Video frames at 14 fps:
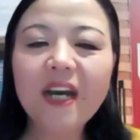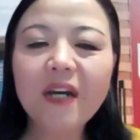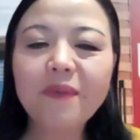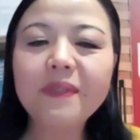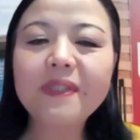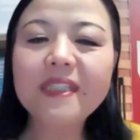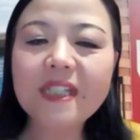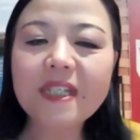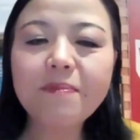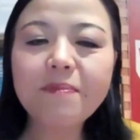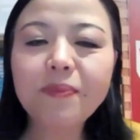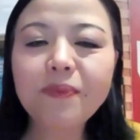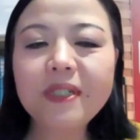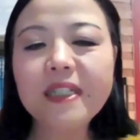I will
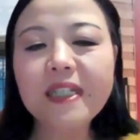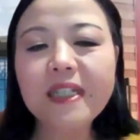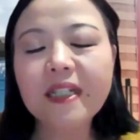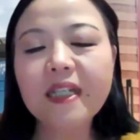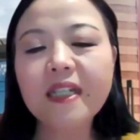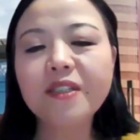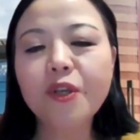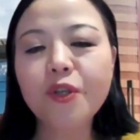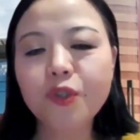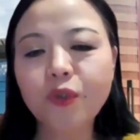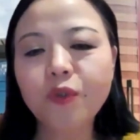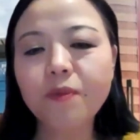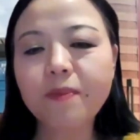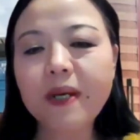skip reading his
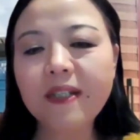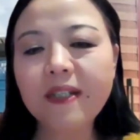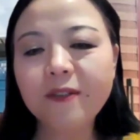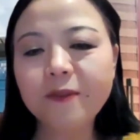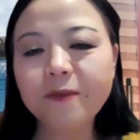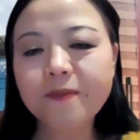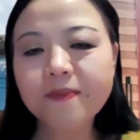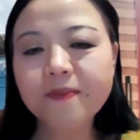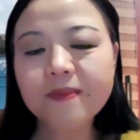short bio.